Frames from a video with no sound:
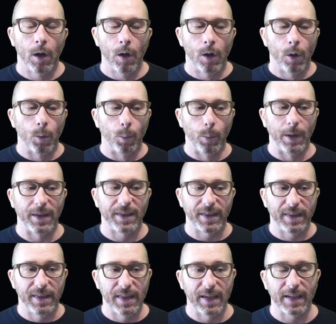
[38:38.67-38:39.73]
with
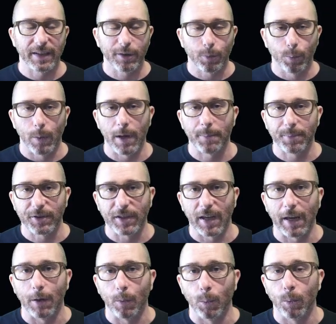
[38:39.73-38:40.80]
this
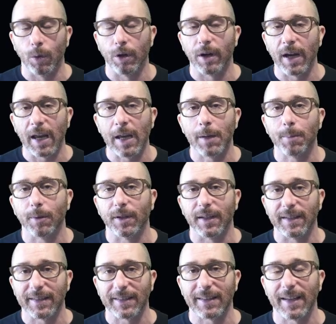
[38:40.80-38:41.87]
website, we're able to
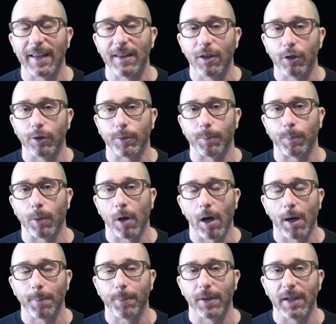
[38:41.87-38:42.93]
send those
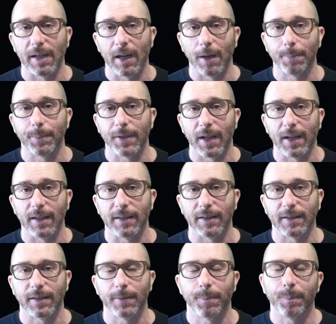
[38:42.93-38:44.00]
property
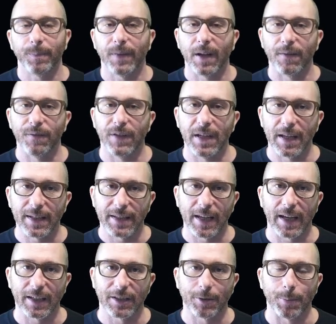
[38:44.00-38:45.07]
updates via
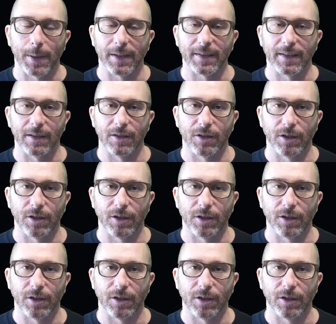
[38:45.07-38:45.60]
text message to